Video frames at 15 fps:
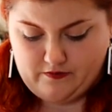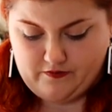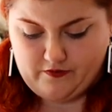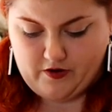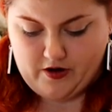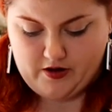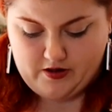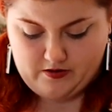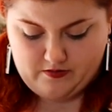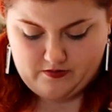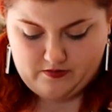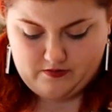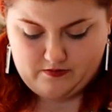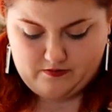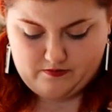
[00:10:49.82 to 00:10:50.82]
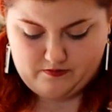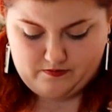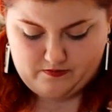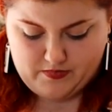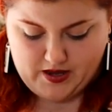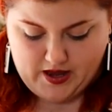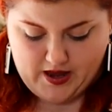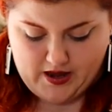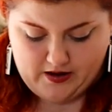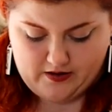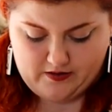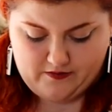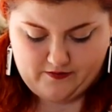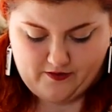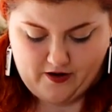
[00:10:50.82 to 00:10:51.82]
Front,
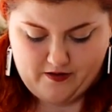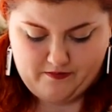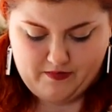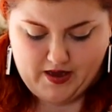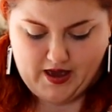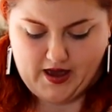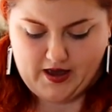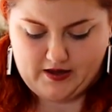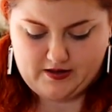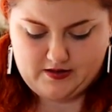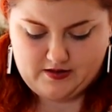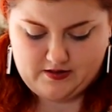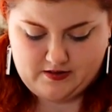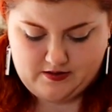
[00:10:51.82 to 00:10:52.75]
back, front, back.